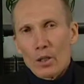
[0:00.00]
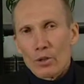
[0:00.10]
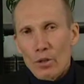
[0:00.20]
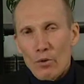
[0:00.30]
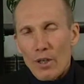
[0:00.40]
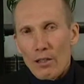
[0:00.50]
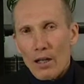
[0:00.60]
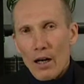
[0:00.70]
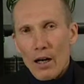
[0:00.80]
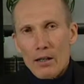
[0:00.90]
You know, there
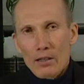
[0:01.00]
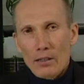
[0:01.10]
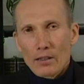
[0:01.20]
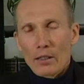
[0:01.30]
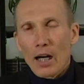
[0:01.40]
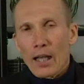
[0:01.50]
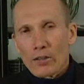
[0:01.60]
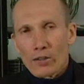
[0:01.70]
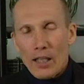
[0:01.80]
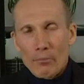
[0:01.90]
are
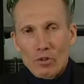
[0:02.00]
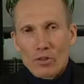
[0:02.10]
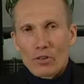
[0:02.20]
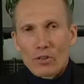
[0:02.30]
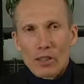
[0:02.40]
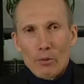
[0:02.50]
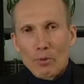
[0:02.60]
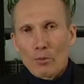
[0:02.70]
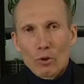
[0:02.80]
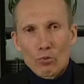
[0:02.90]
concepts that
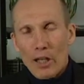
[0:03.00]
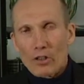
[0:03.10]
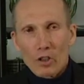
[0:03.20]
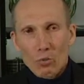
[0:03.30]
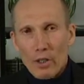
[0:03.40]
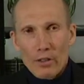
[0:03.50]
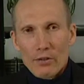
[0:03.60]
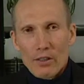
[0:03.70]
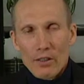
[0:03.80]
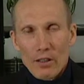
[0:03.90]
people wrestle
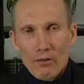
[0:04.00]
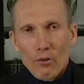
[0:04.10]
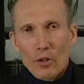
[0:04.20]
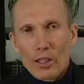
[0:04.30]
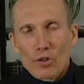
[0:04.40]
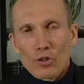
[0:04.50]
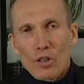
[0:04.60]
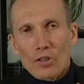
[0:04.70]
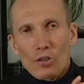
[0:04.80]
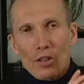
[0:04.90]
with, for
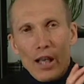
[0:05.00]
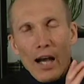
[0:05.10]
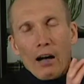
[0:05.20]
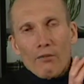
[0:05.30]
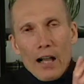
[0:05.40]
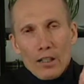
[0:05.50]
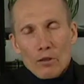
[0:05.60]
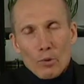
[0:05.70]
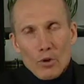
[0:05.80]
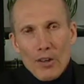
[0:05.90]
instance, how
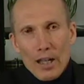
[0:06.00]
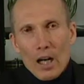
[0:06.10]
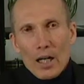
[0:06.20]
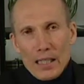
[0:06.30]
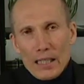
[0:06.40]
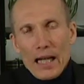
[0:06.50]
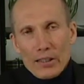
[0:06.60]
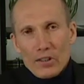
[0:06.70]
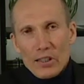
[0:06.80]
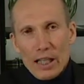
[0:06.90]
valuable they are in
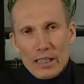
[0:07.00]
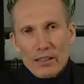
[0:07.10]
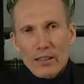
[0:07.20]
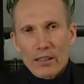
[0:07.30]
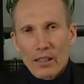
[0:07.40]
God's sight,